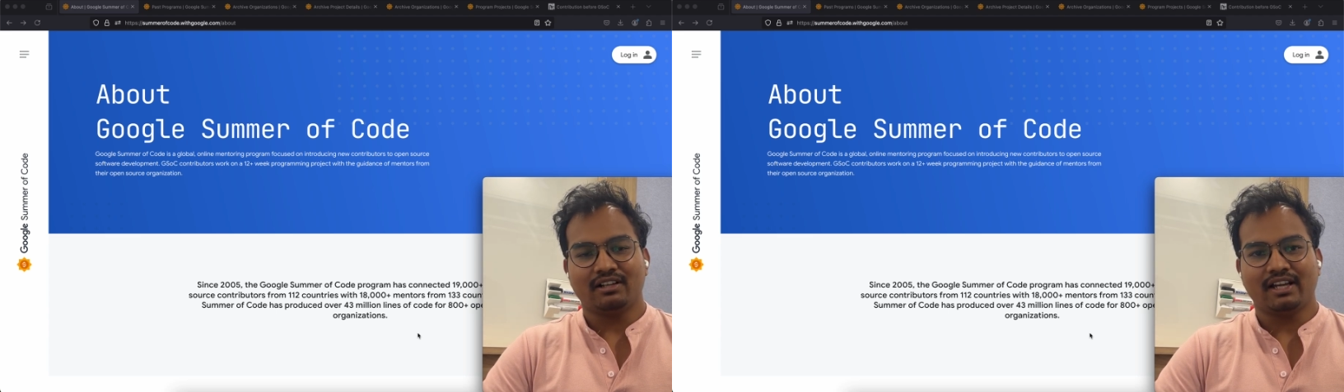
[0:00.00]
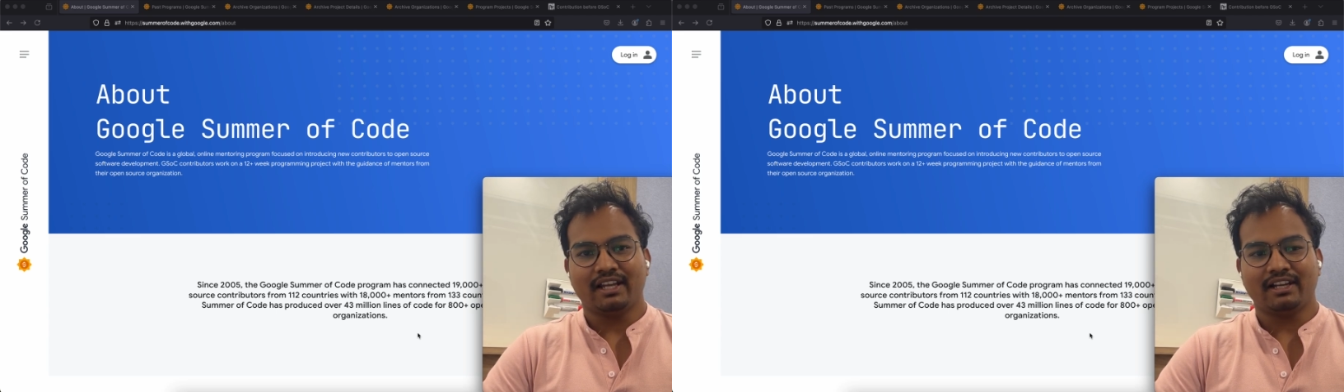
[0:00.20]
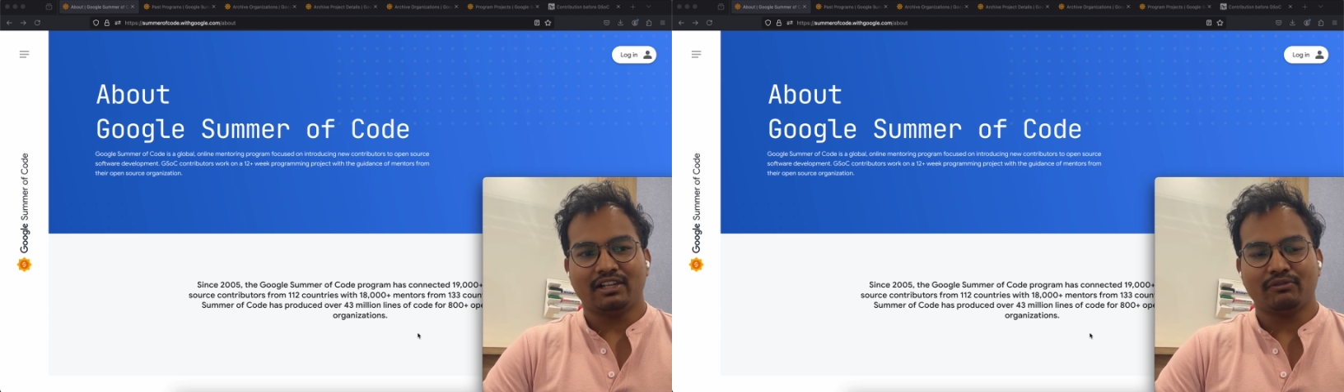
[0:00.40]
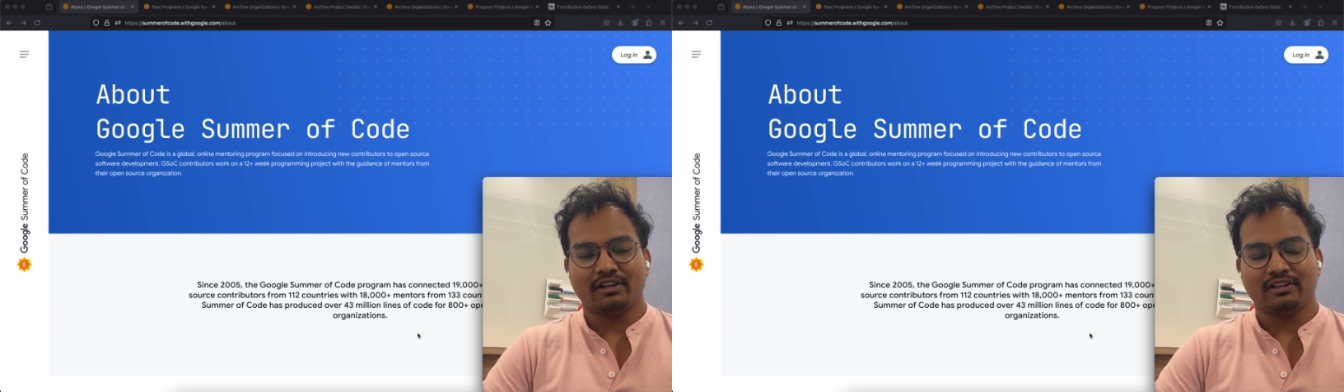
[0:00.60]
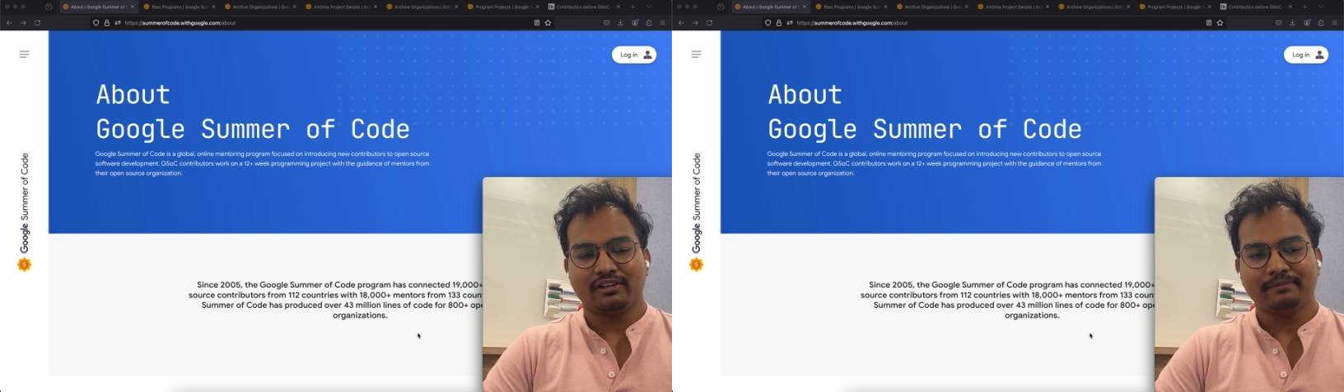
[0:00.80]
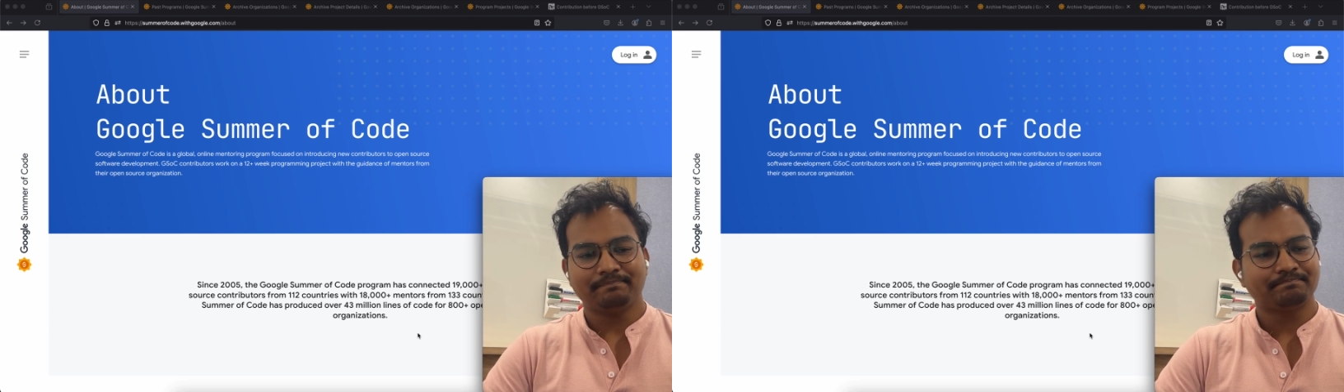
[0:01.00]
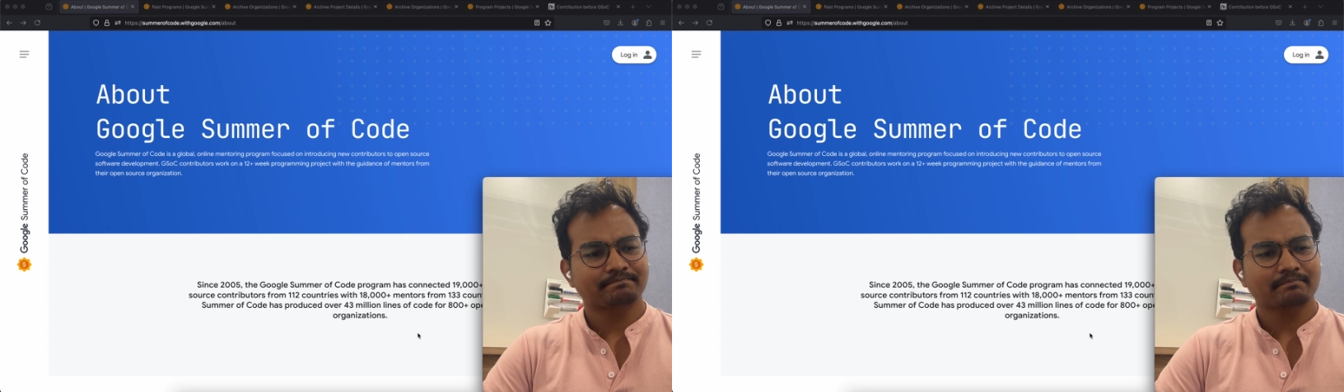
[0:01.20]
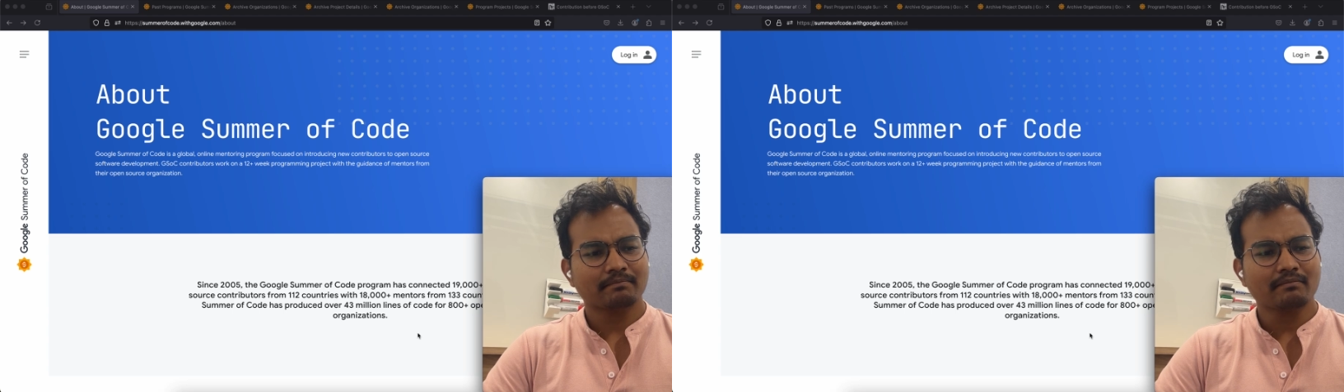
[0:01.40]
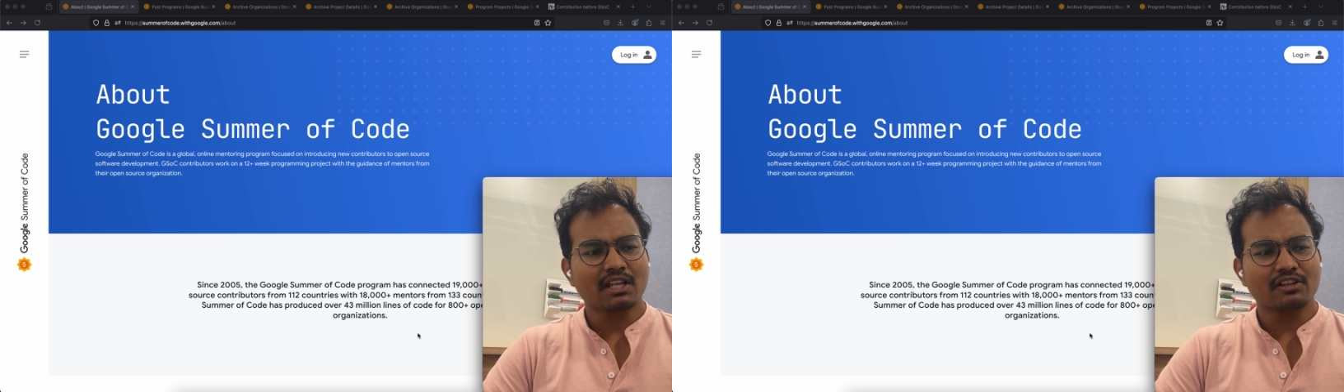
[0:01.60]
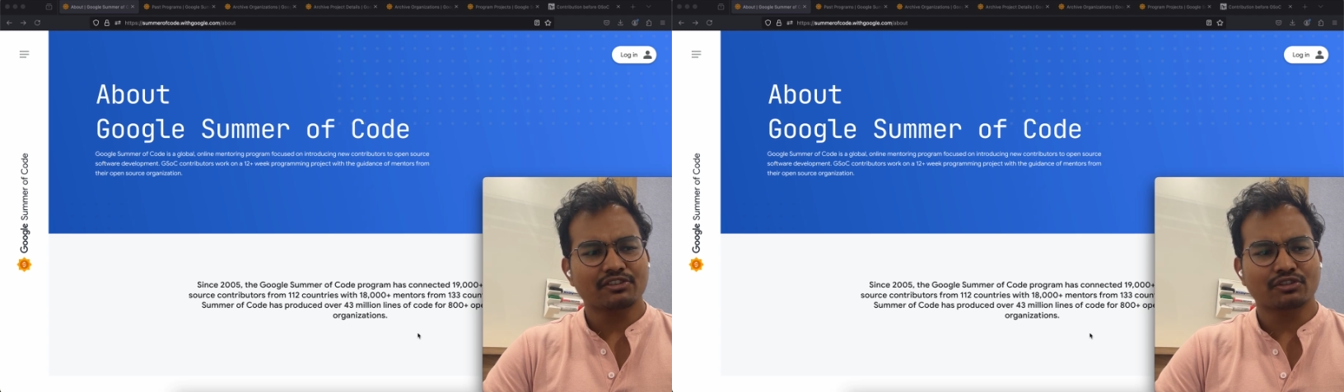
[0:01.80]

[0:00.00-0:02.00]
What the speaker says: was in NIT Warangal,